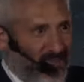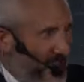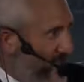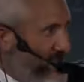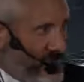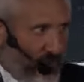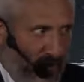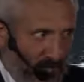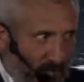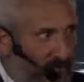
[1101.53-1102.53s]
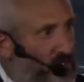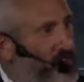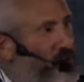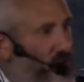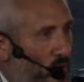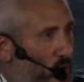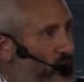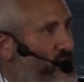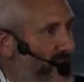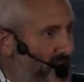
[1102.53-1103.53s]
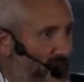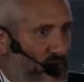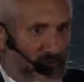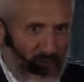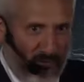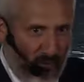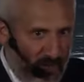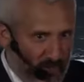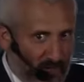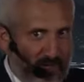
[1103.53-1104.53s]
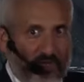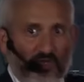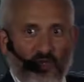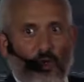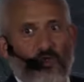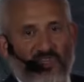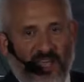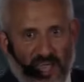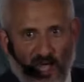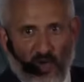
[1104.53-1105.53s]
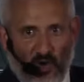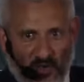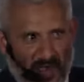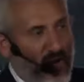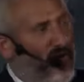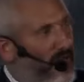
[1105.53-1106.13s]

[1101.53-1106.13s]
last forever. Souls in heaven are there forever. Souls in hell are there